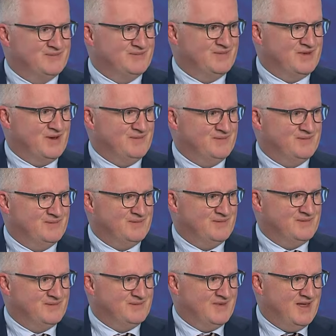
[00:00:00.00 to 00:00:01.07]
So,
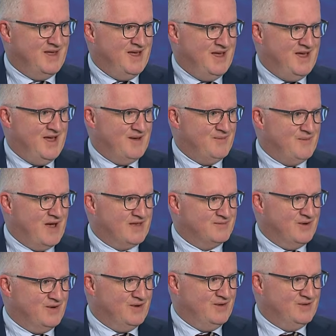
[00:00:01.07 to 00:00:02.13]

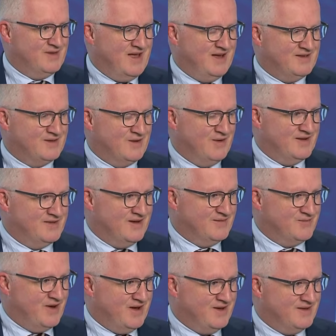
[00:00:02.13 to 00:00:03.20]
Massimo, who's next, or is there a
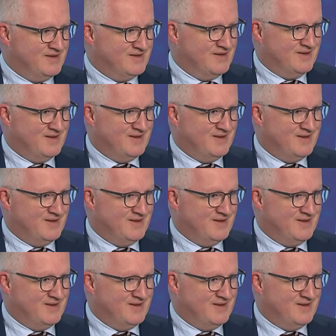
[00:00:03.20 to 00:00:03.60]
break? So.